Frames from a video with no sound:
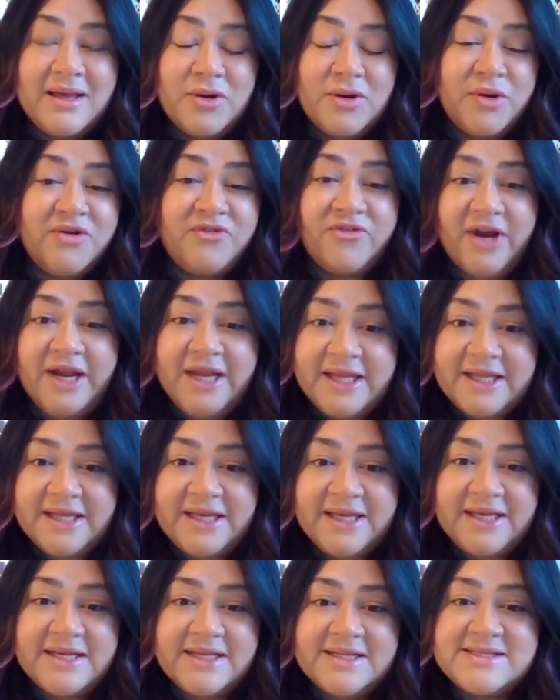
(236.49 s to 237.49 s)
Quite
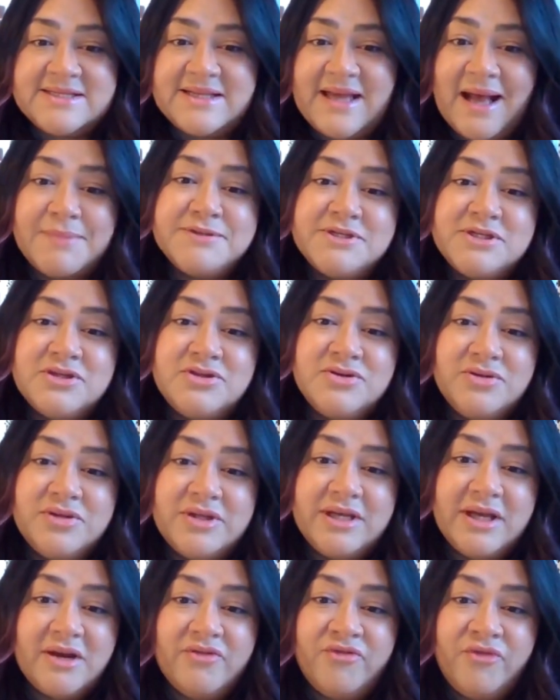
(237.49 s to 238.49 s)
frankly, it's
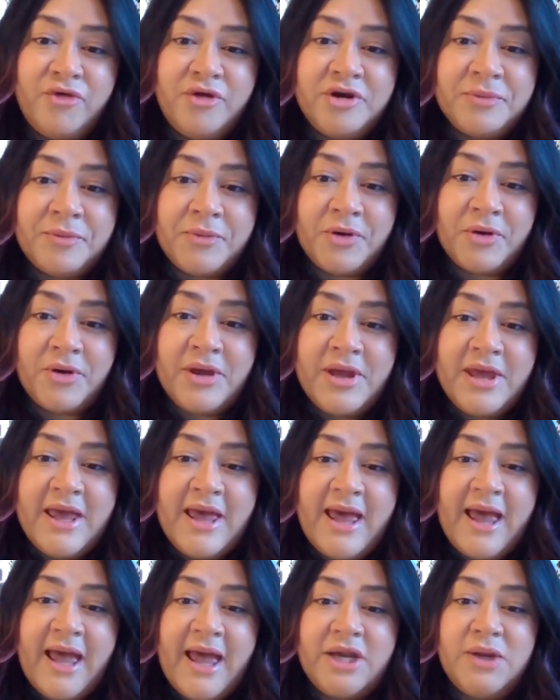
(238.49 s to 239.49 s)
absolutely unavoidable.
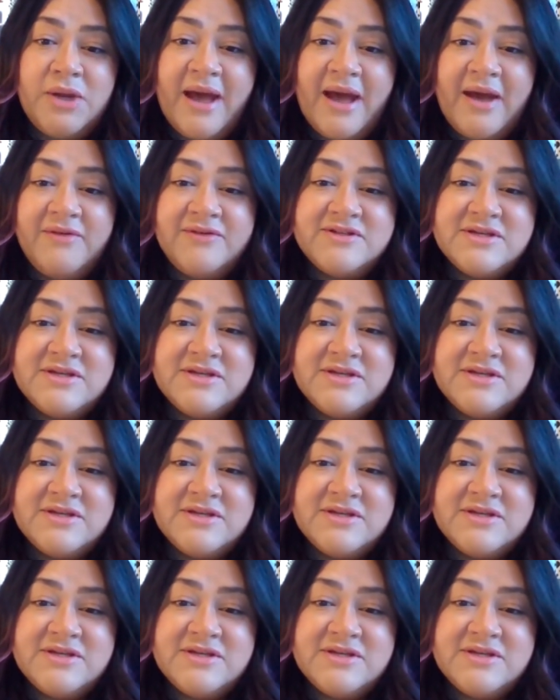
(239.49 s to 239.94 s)
And you have